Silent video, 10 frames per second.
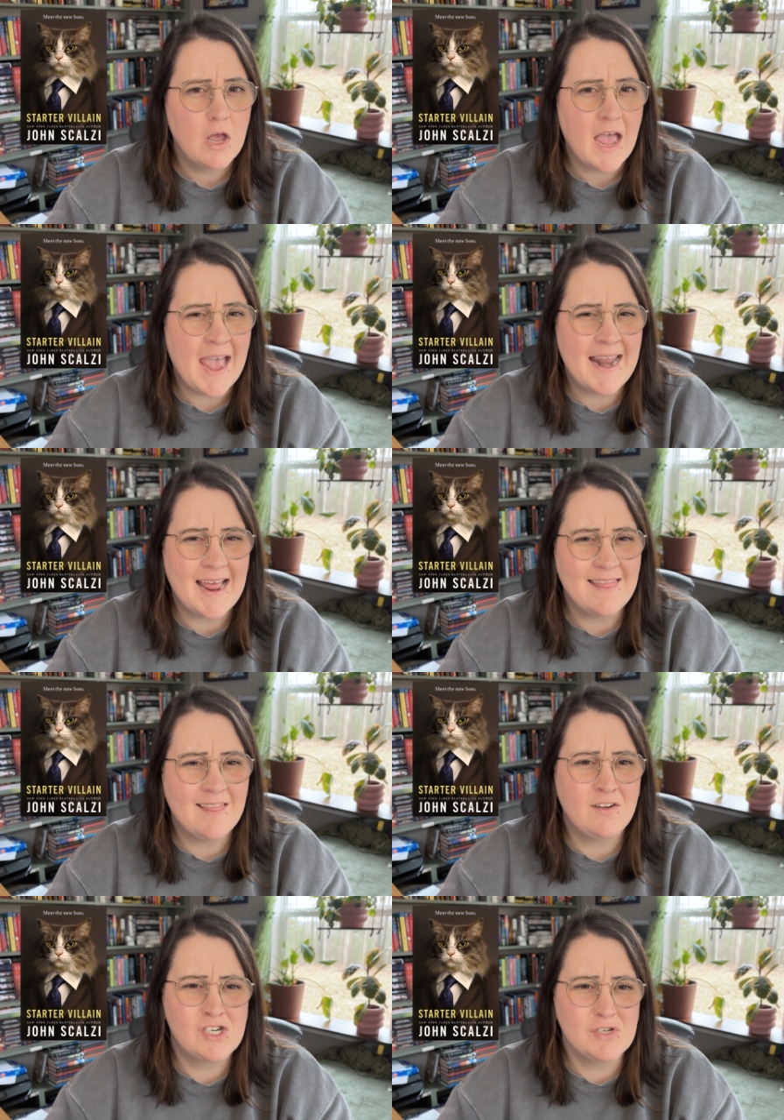And I
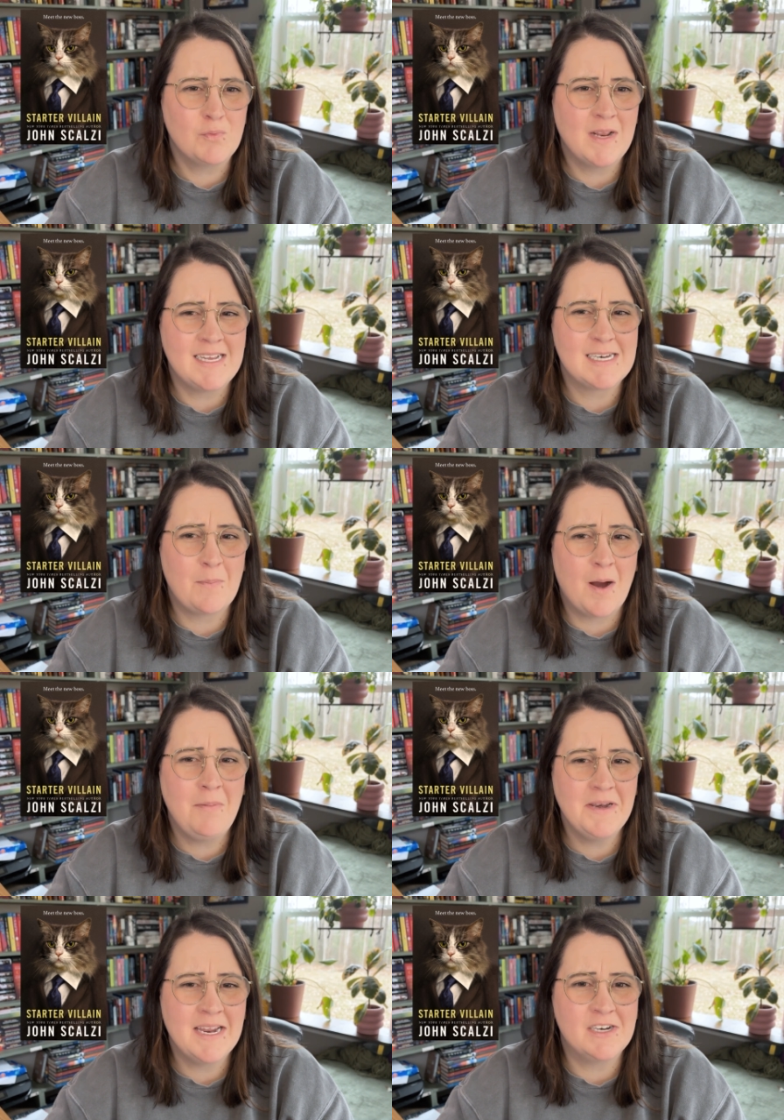just realized I
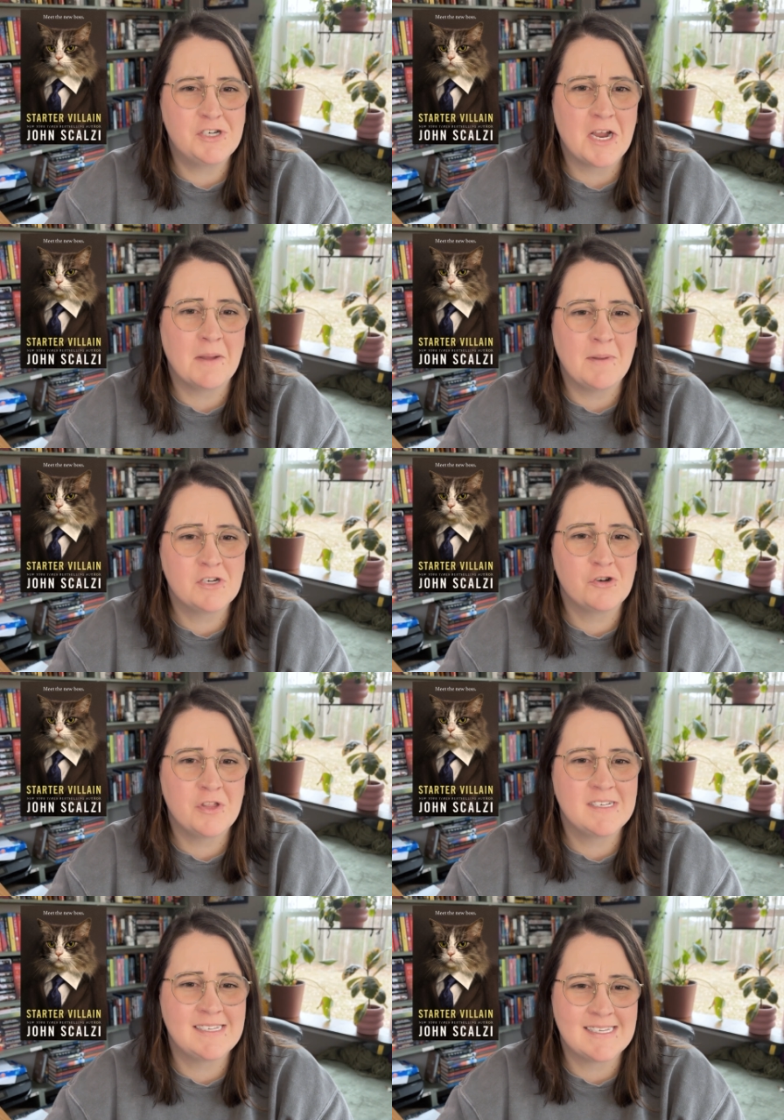probably need to check and make sure
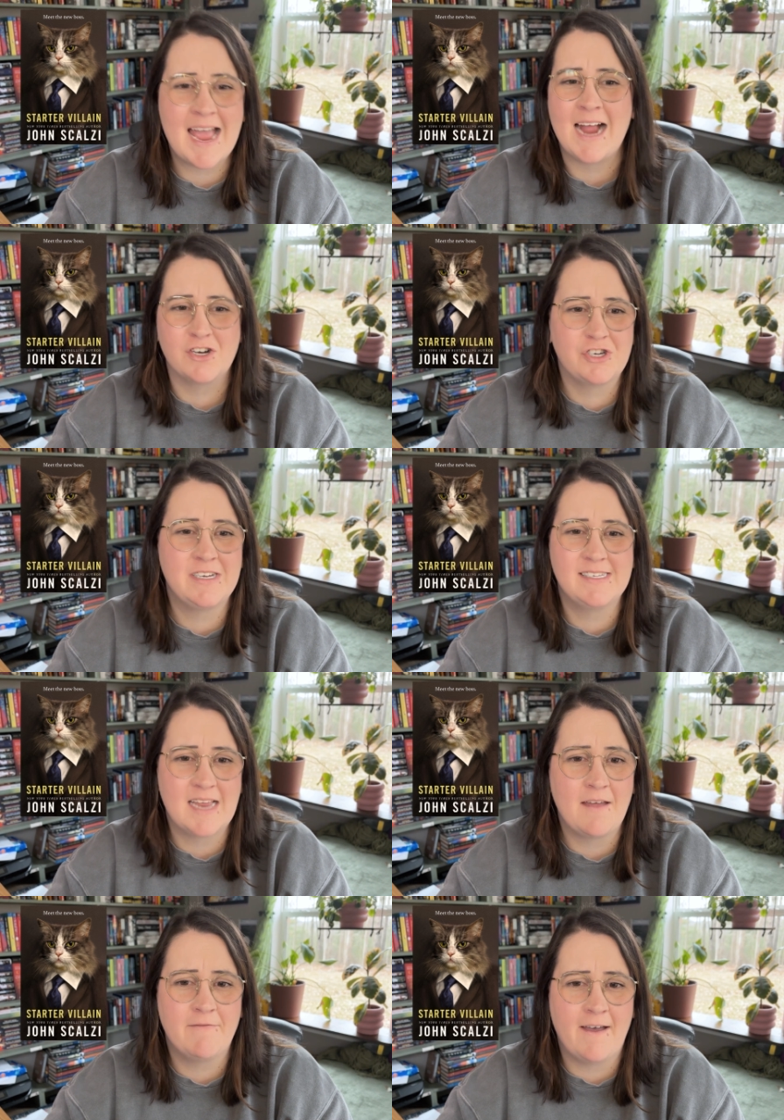this is actually
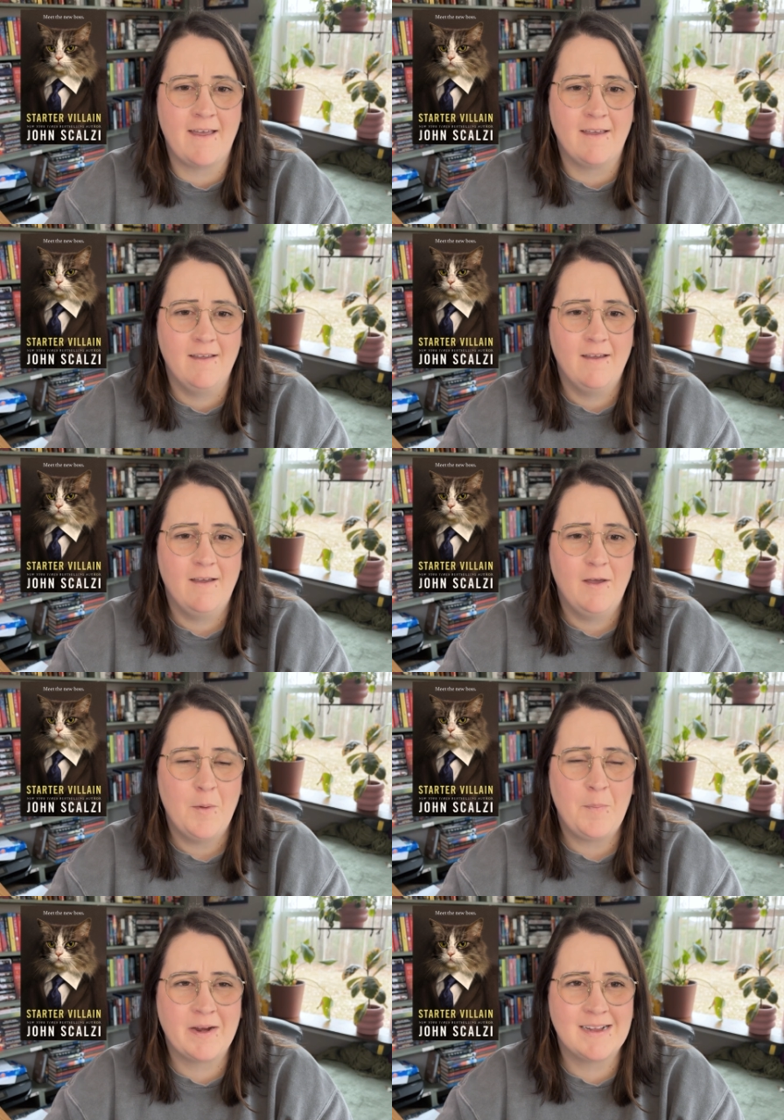sci-fi.
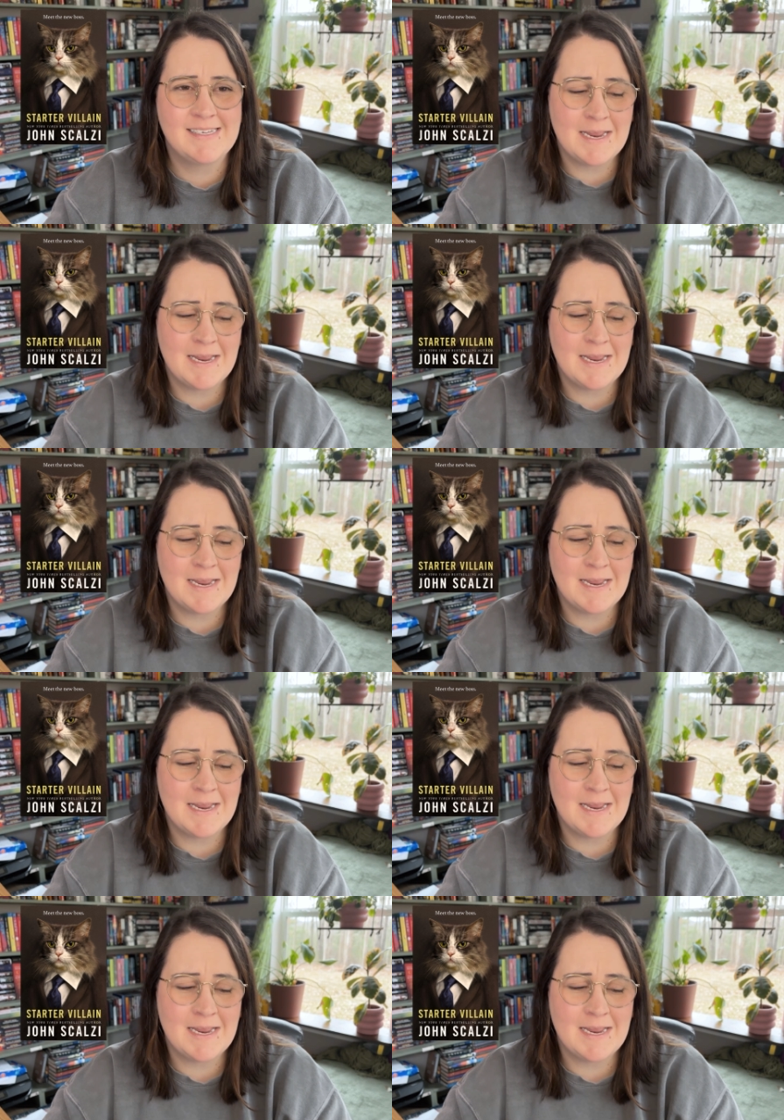Because in my head
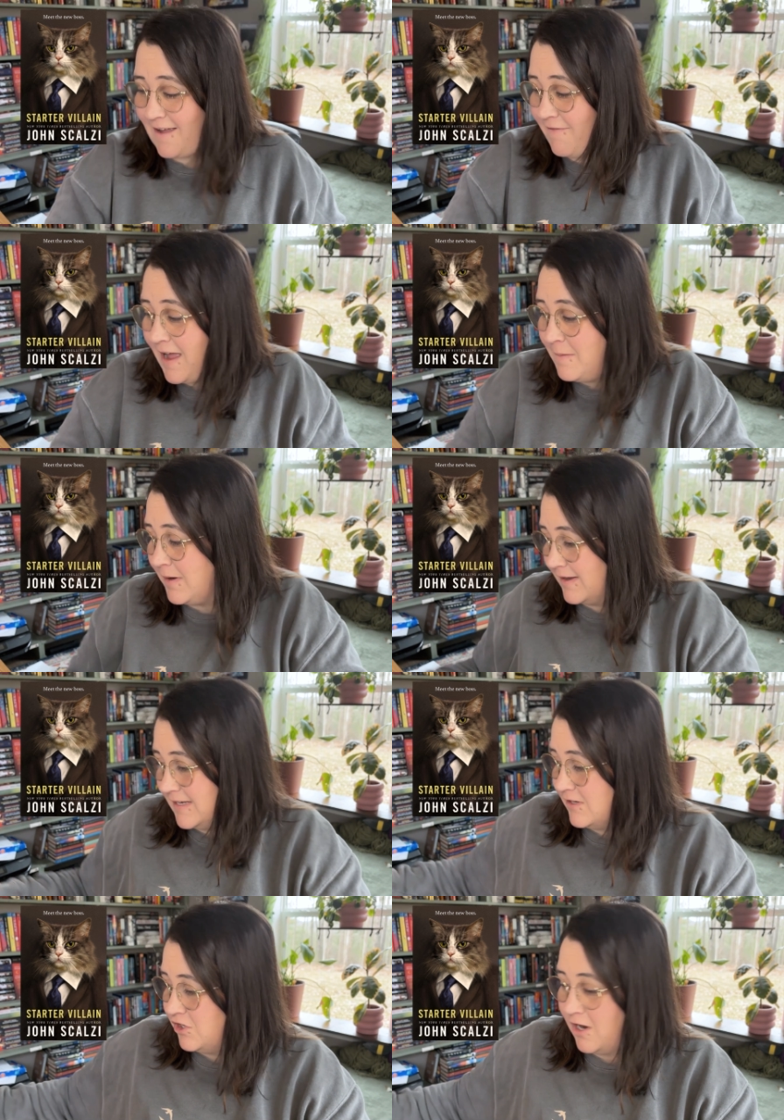it's sci-fi because
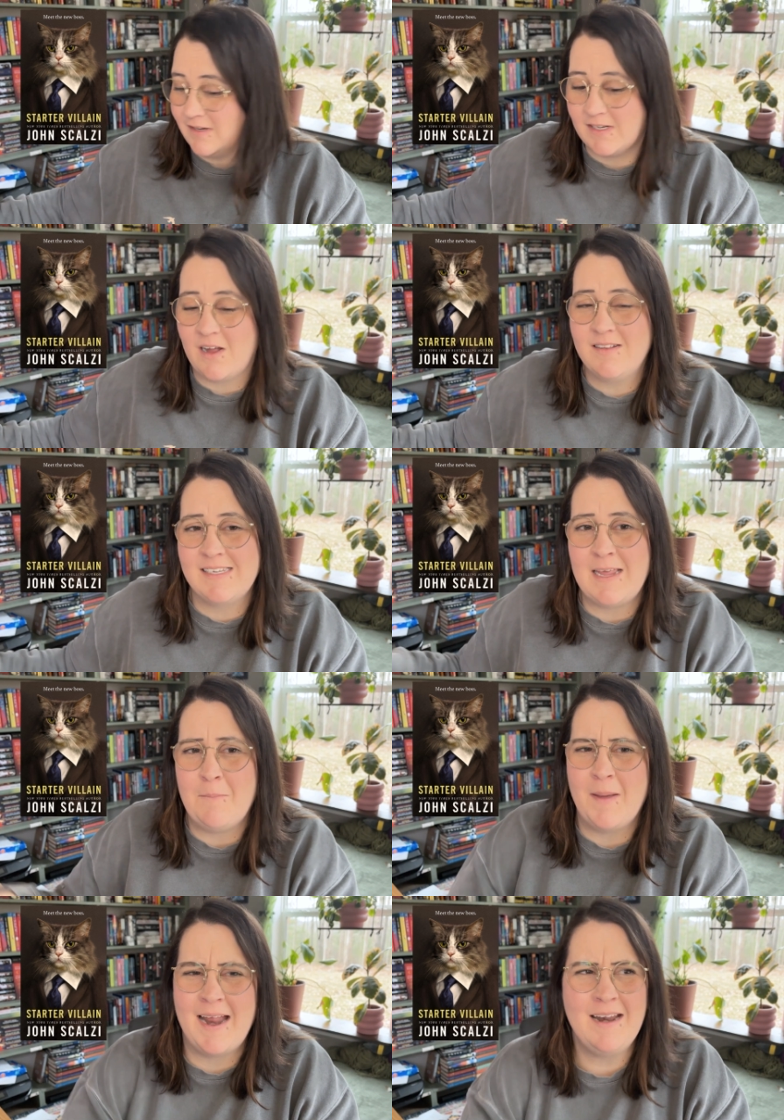it's John Scalzi,
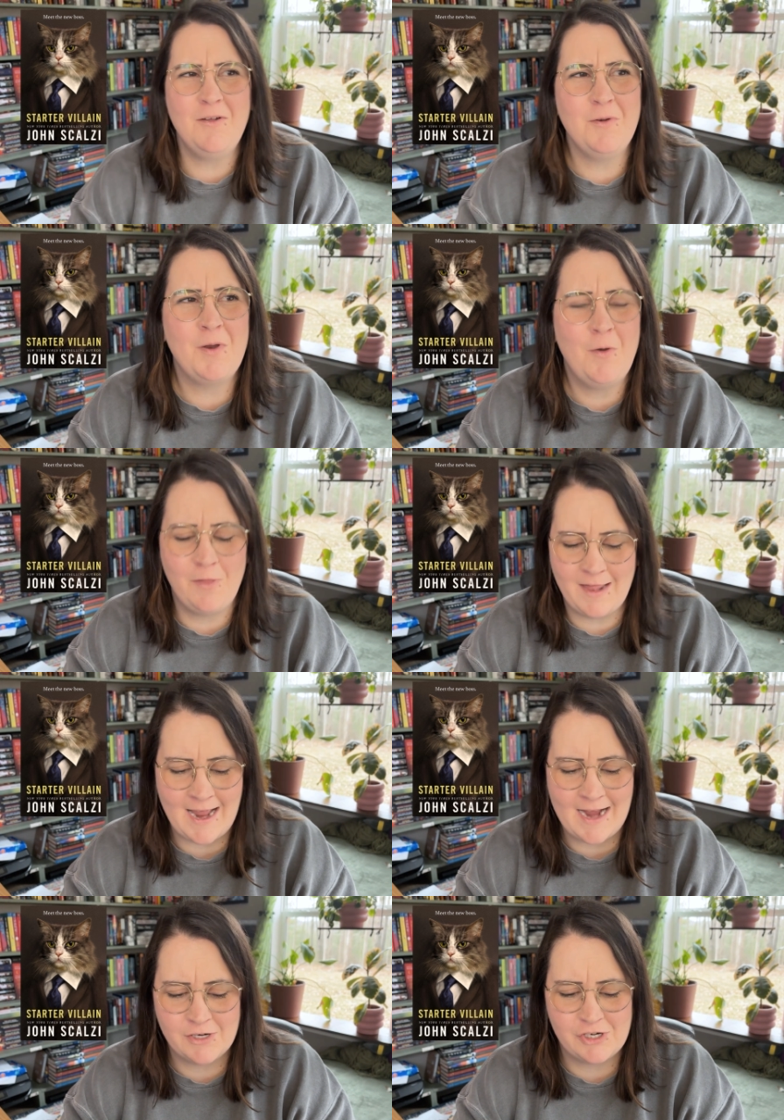but I don't know that it
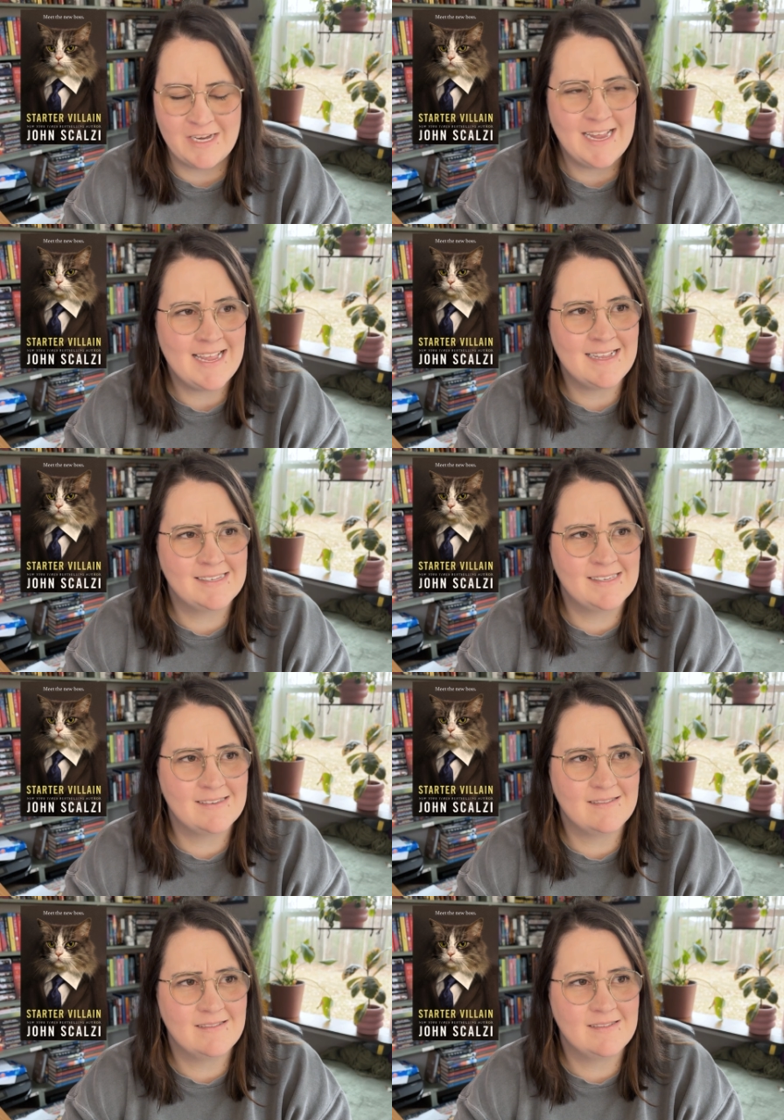actually is
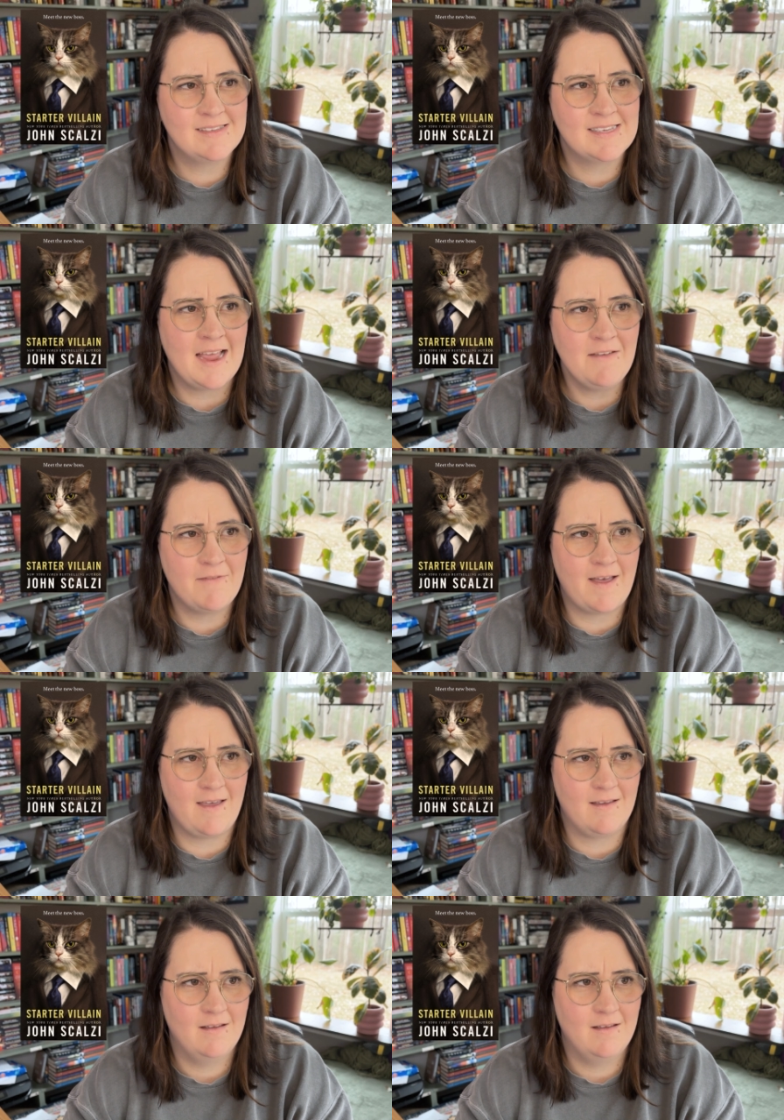sci-fi.